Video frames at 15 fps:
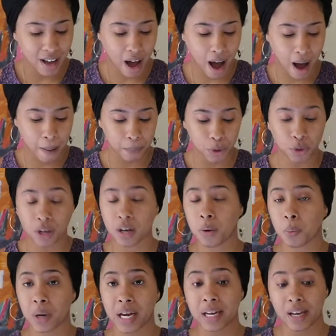Um, you can
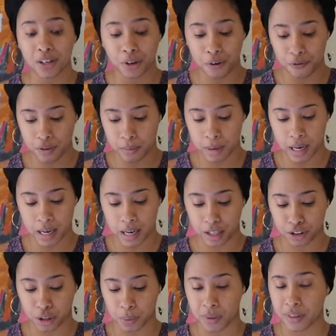awaken your feminine
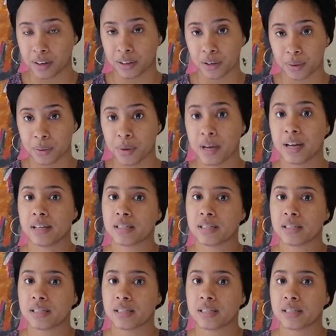nature within you.